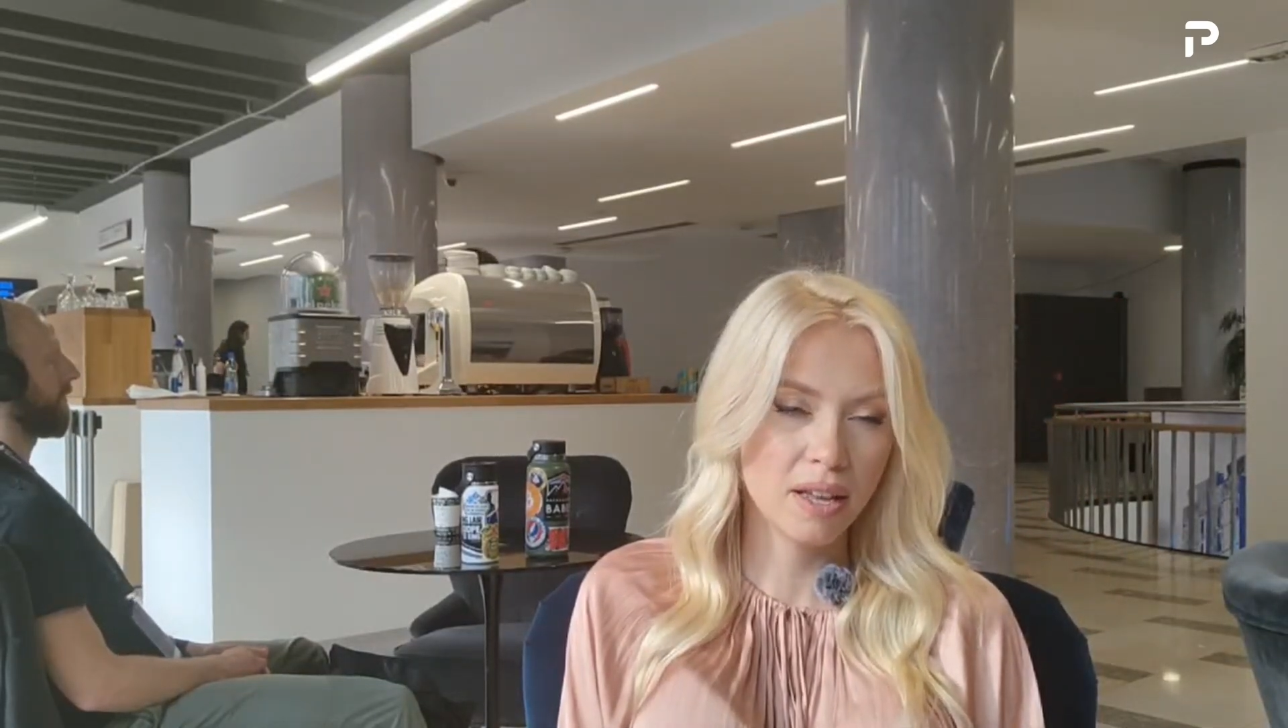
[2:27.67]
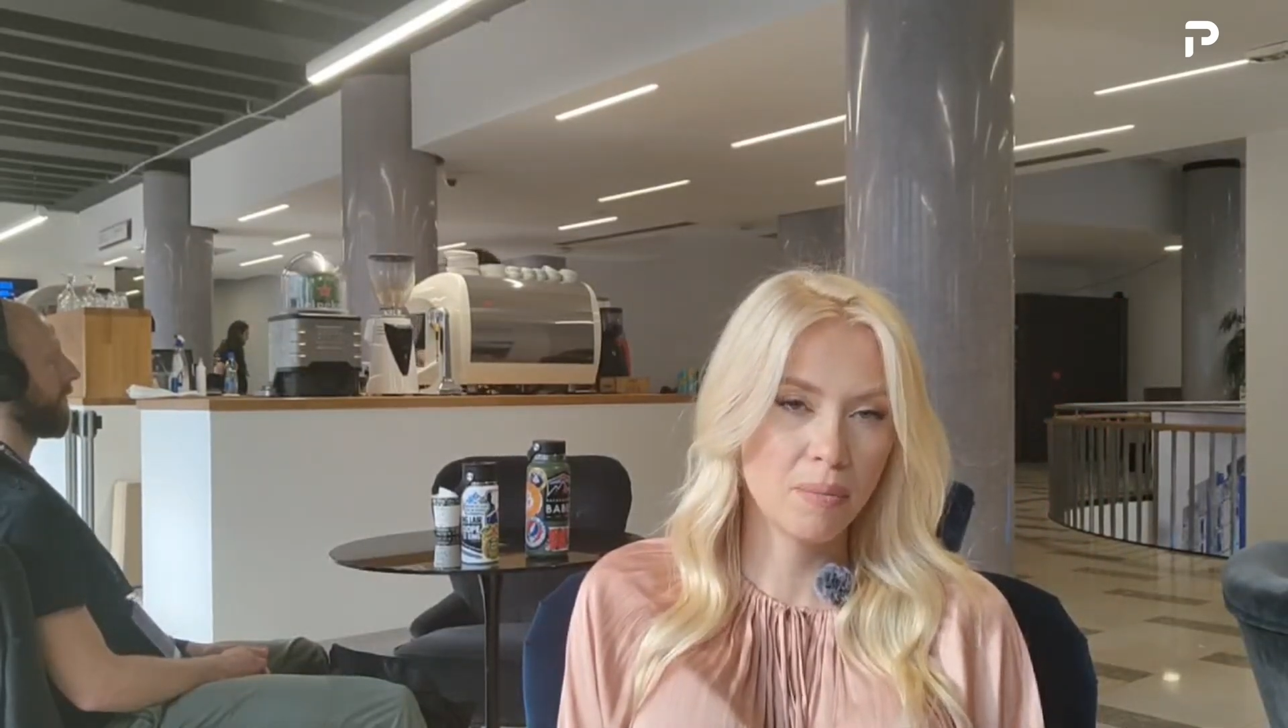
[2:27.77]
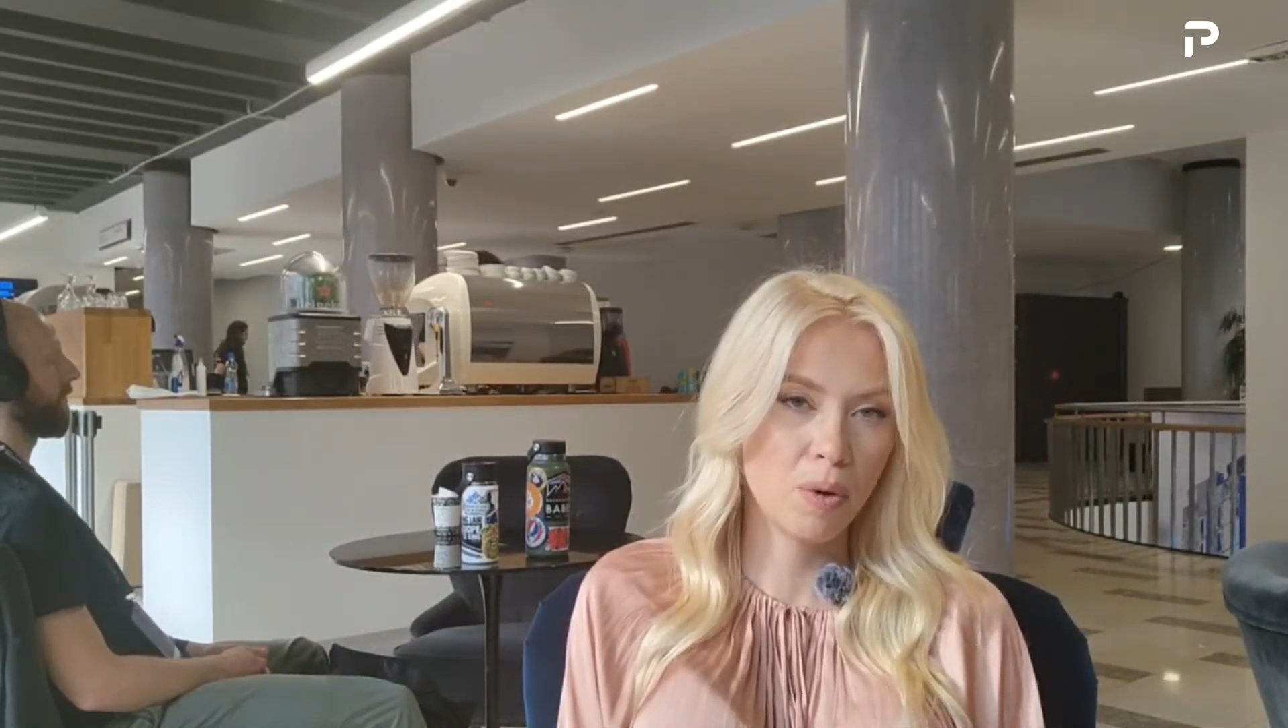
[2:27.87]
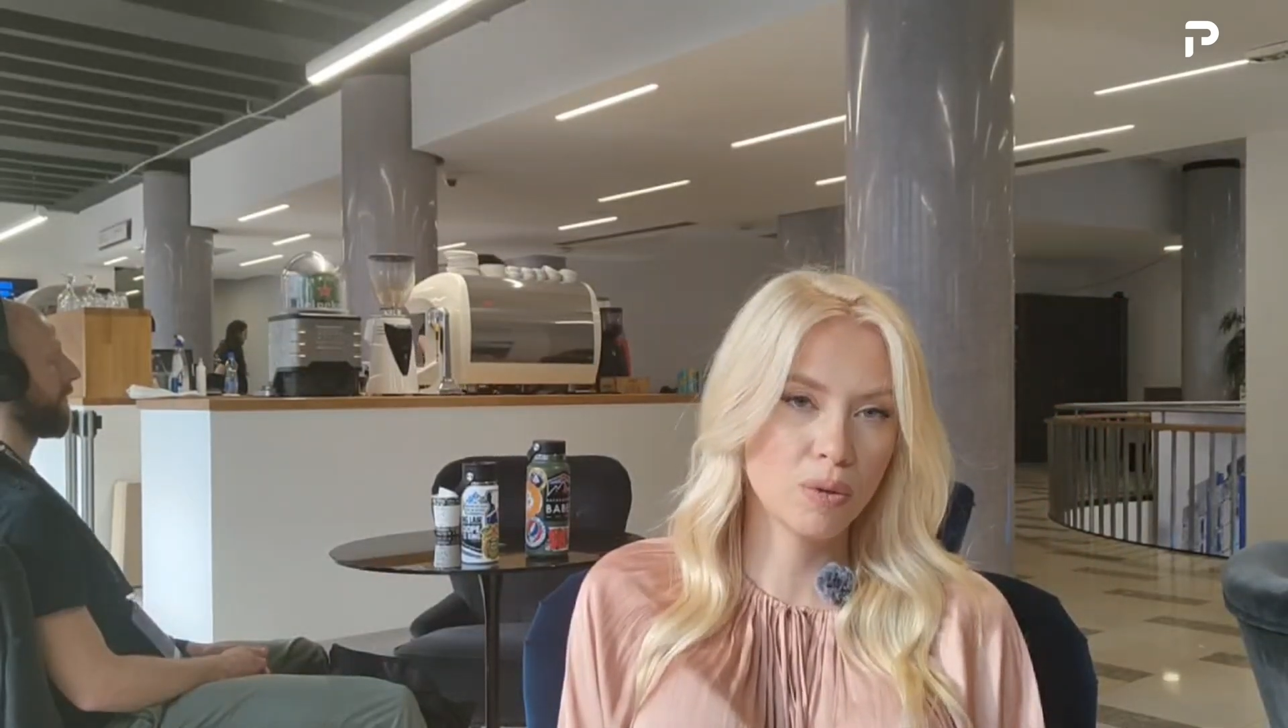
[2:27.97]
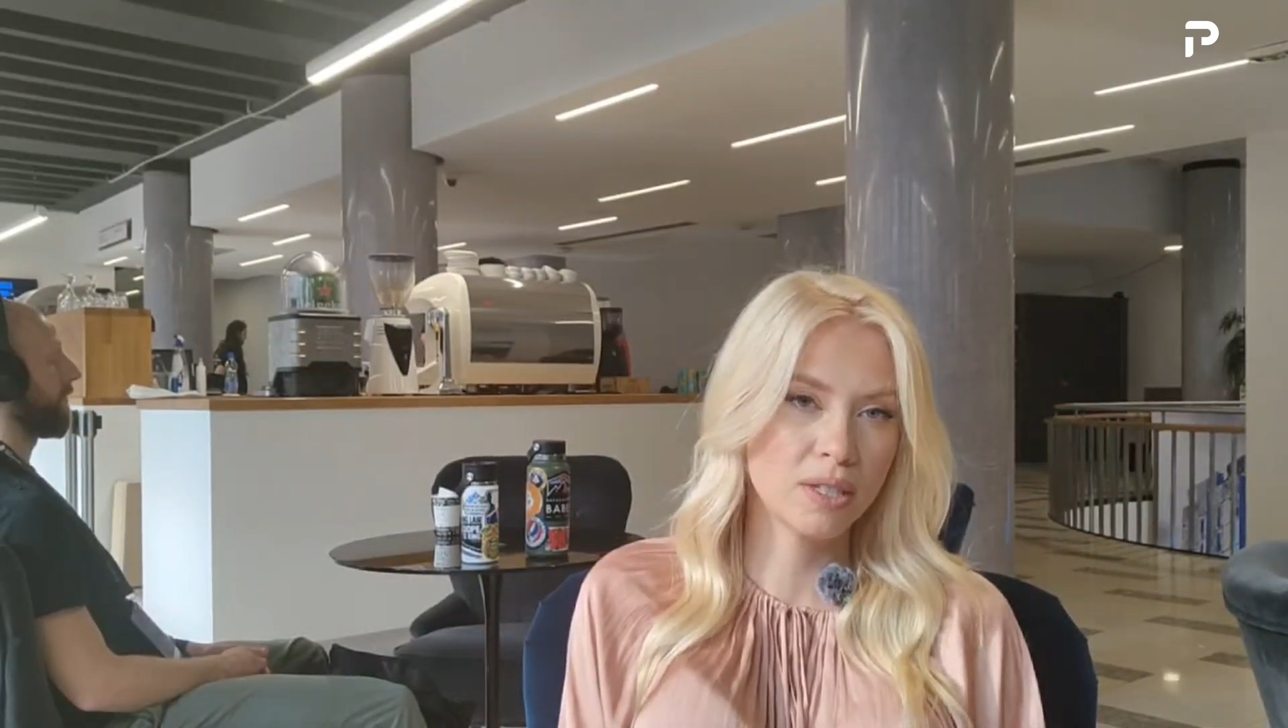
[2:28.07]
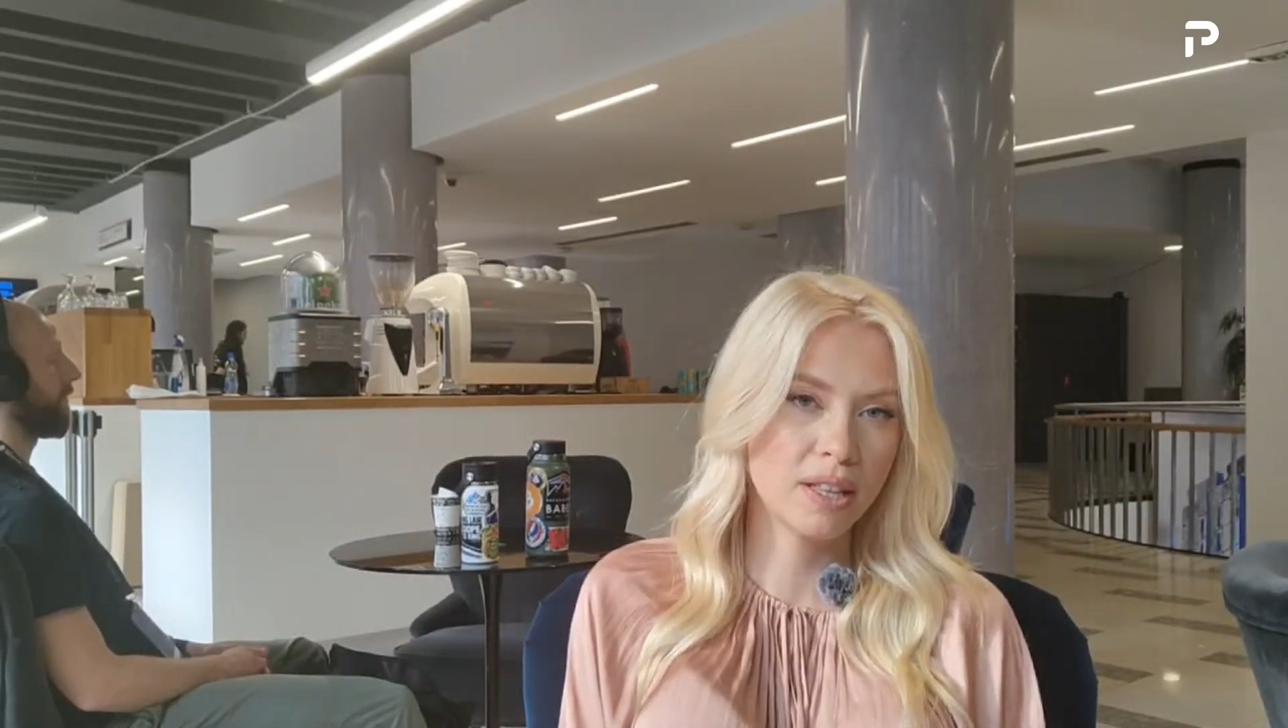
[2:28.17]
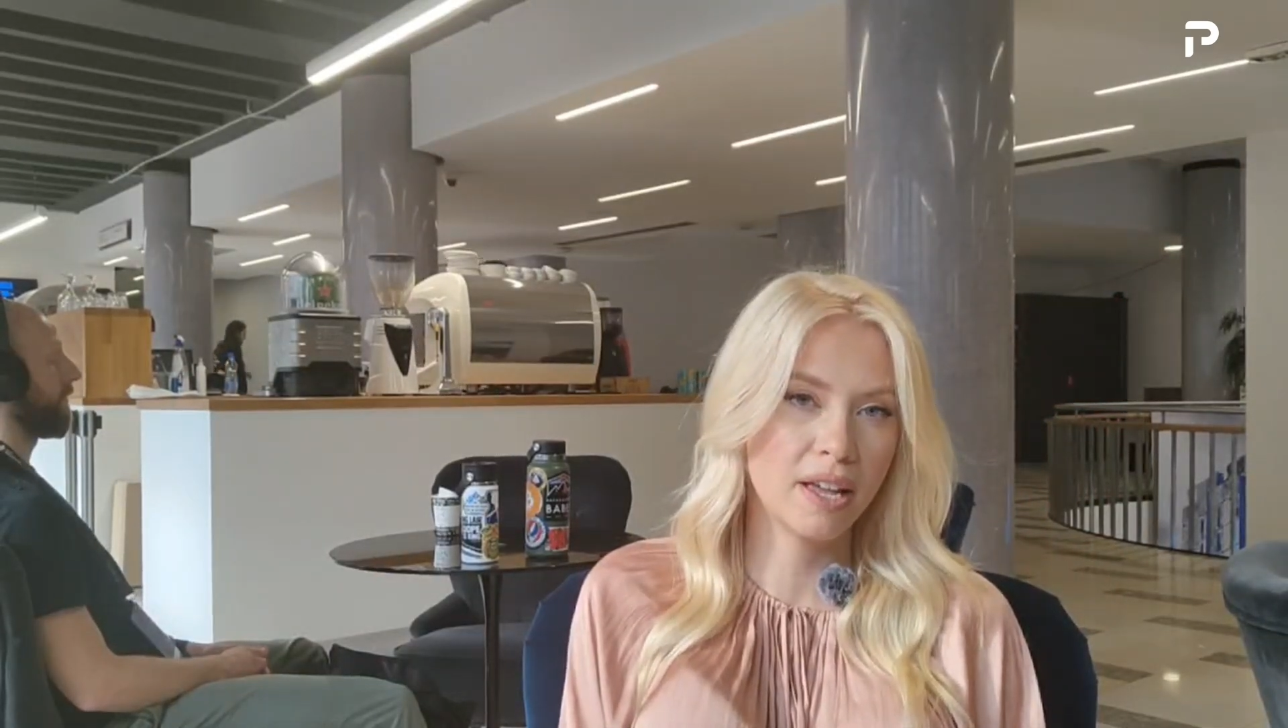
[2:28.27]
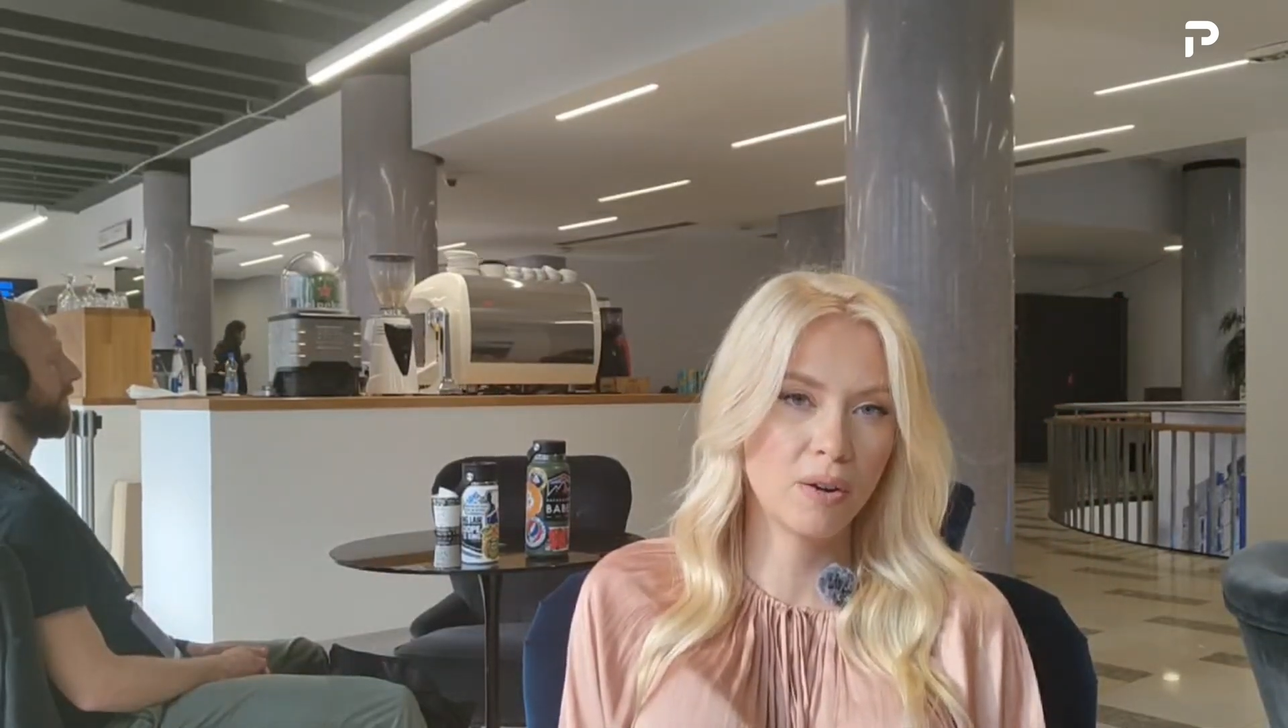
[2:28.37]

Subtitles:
and mostly,